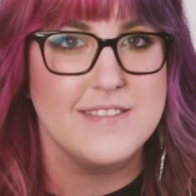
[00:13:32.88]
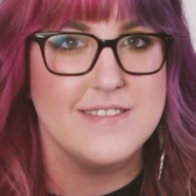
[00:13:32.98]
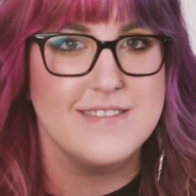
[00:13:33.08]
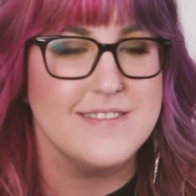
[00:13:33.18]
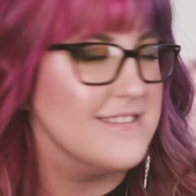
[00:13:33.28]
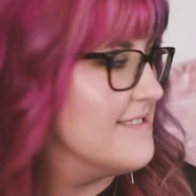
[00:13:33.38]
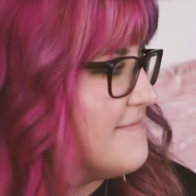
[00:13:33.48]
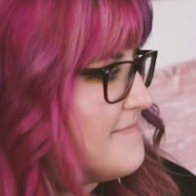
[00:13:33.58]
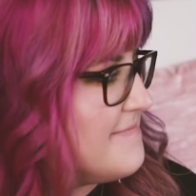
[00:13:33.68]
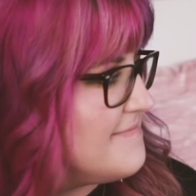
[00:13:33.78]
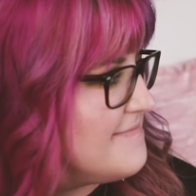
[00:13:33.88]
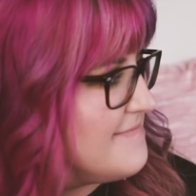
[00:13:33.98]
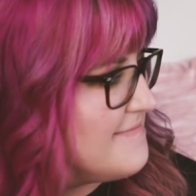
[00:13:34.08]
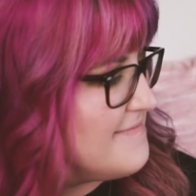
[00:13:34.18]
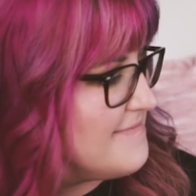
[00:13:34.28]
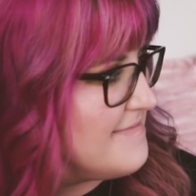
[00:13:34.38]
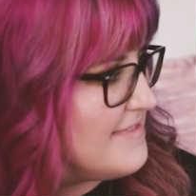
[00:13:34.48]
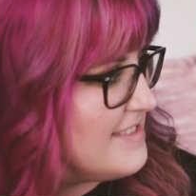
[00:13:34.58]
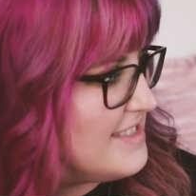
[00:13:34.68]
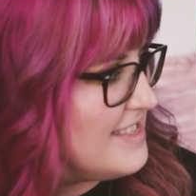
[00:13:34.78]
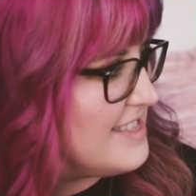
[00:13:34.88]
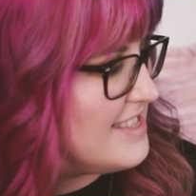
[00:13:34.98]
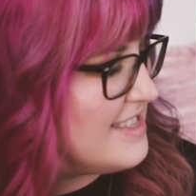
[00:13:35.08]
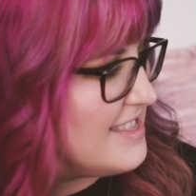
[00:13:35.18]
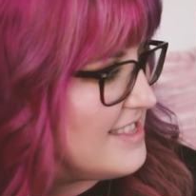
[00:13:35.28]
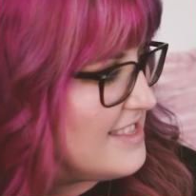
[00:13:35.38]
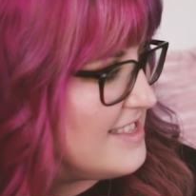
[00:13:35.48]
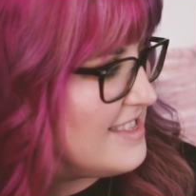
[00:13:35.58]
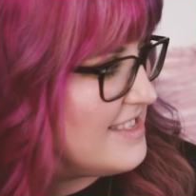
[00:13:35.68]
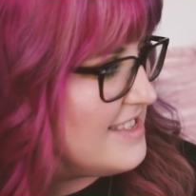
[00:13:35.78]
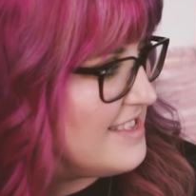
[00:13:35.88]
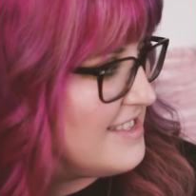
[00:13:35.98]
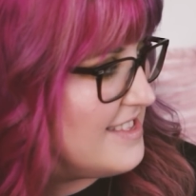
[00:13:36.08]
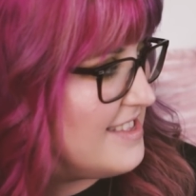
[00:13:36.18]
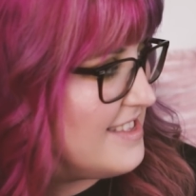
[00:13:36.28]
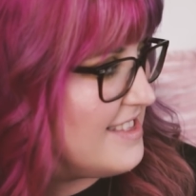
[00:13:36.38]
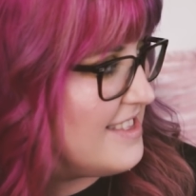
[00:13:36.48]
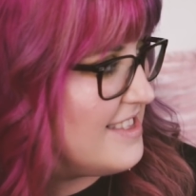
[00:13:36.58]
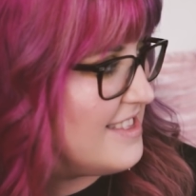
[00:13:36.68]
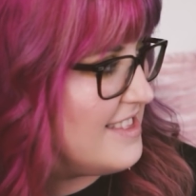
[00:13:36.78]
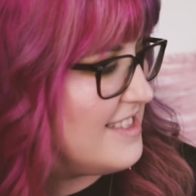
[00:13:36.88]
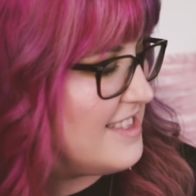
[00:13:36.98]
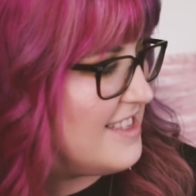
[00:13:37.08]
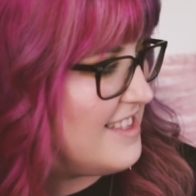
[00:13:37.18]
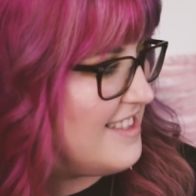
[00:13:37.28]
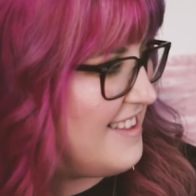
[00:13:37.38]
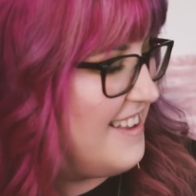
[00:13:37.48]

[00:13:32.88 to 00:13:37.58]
(silent)